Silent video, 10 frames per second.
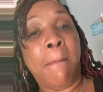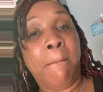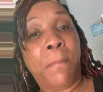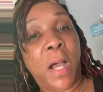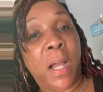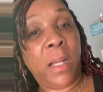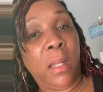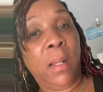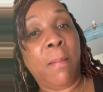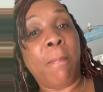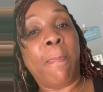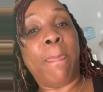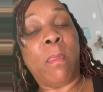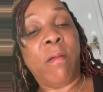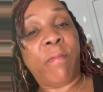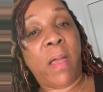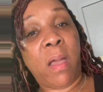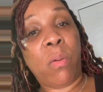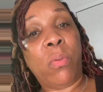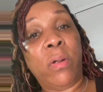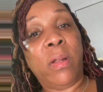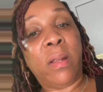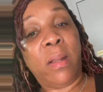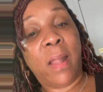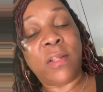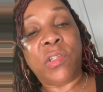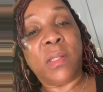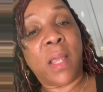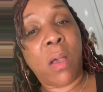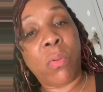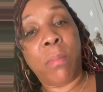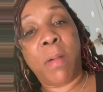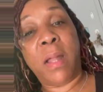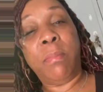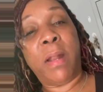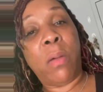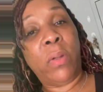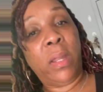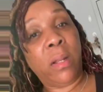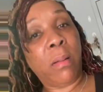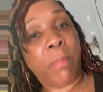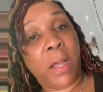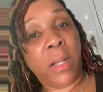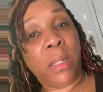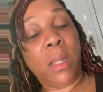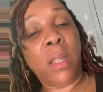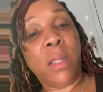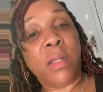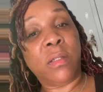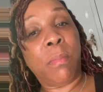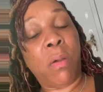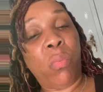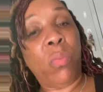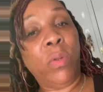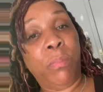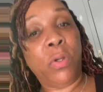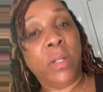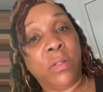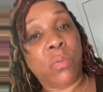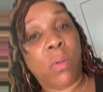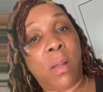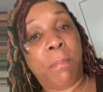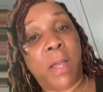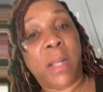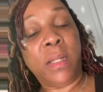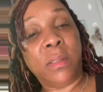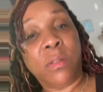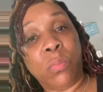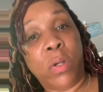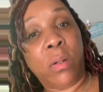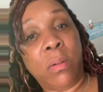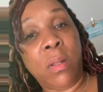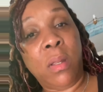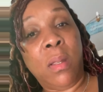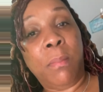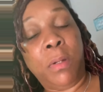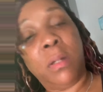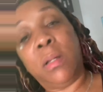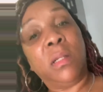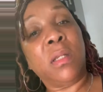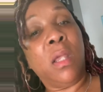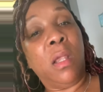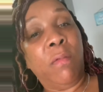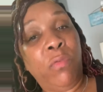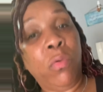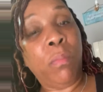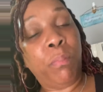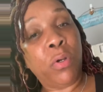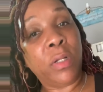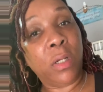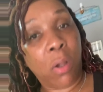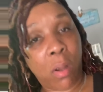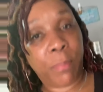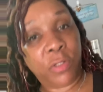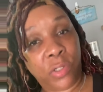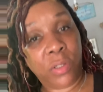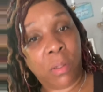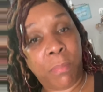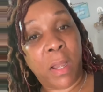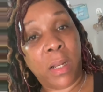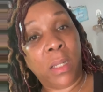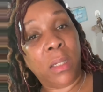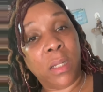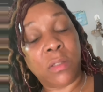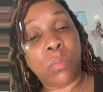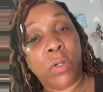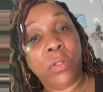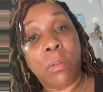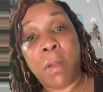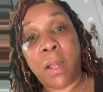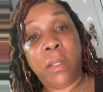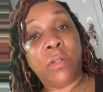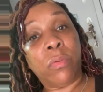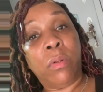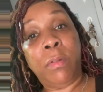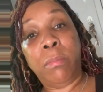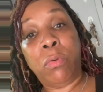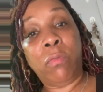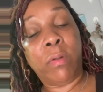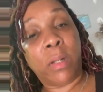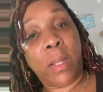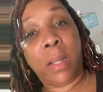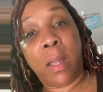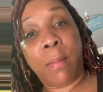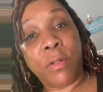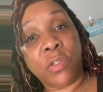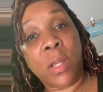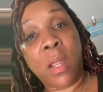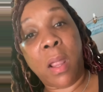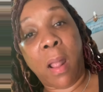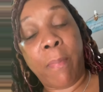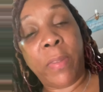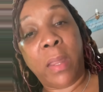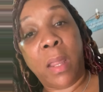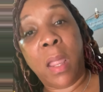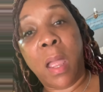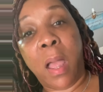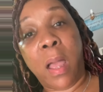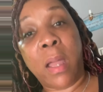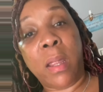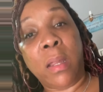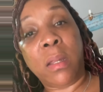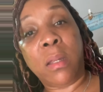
body, of our, not just outer body, but our inner body. It's about what we put into our bodies as well. Because if you put garbage in your body, guess what? Your body is going to be moving like garbage. I mean, I